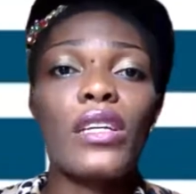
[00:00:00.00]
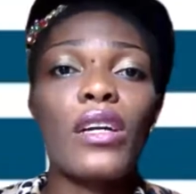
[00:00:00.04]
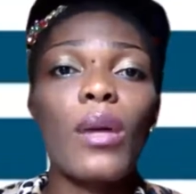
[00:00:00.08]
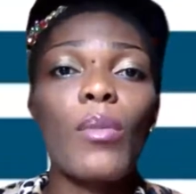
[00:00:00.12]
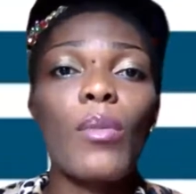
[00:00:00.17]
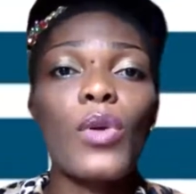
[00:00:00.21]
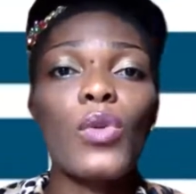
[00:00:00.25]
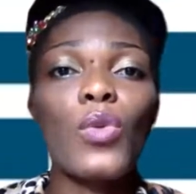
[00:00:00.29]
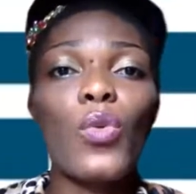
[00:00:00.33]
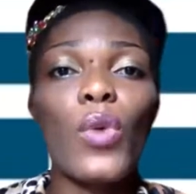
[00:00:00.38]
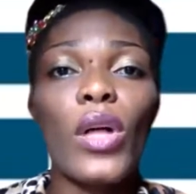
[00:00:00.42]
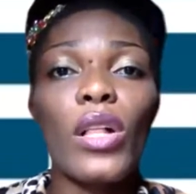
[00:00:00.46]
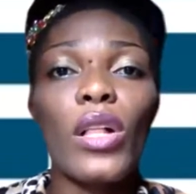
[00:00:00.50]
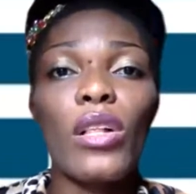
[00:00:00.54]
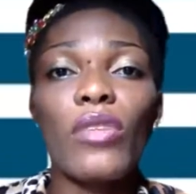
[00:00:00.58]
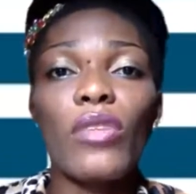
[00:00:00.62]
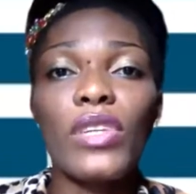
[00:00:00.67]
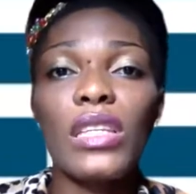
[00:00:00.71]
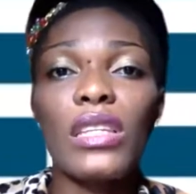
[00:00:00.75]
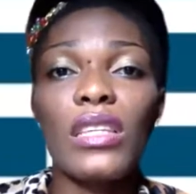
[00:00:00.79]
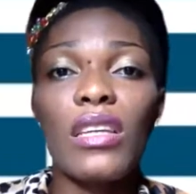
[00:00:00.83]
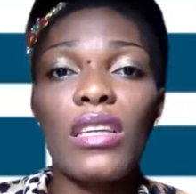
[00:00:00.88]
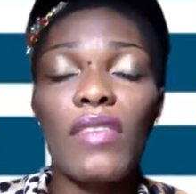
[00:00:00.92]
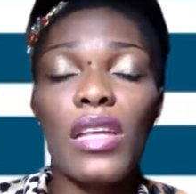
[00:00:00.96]
Commonwealth
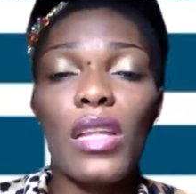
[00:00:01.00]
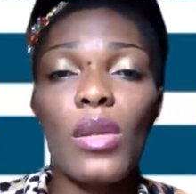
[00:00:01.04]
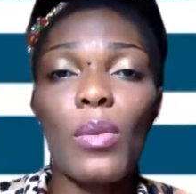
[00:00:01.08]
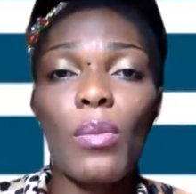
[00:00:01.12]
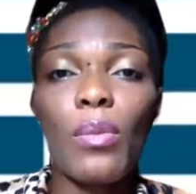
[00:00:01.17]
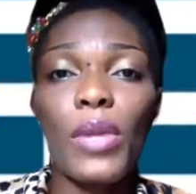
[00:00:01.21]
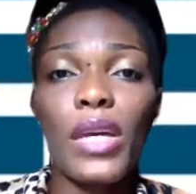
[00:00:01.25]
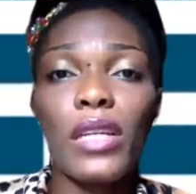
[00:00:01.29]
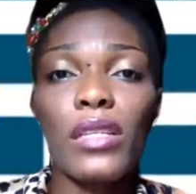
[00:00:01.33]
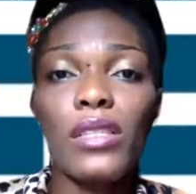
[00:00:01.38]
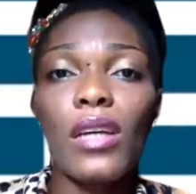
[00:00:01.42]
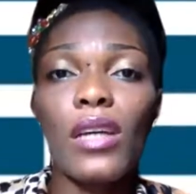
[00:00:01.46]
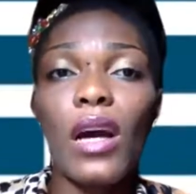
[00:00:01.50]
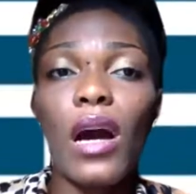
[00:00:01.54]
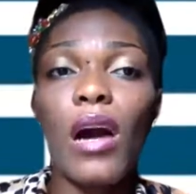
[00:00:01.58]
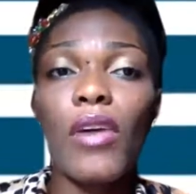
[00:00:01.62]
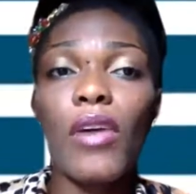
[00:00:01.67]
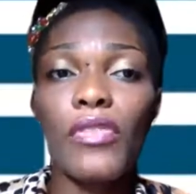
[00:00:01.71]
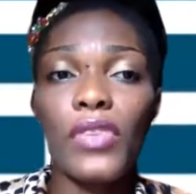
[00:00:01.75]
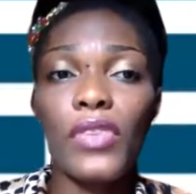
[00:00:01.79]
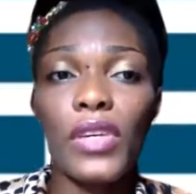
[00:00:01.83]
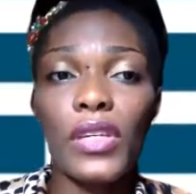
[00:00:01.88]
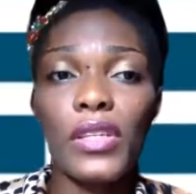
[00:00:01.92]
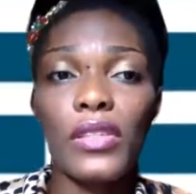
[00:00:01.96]
and Development
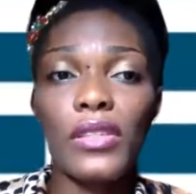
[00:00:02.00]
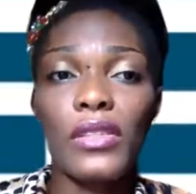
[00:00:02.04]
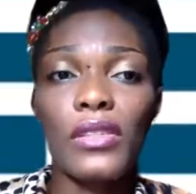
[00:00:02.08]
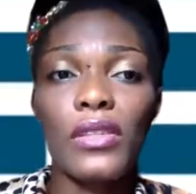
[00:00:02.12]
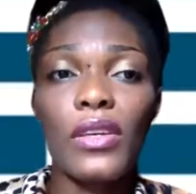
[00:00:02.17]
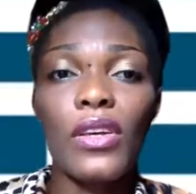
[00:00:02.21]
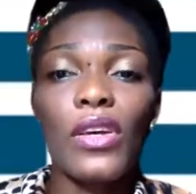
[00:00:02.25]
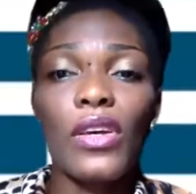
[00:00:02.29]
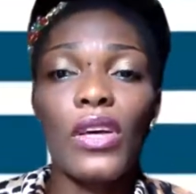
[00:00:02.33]
Office.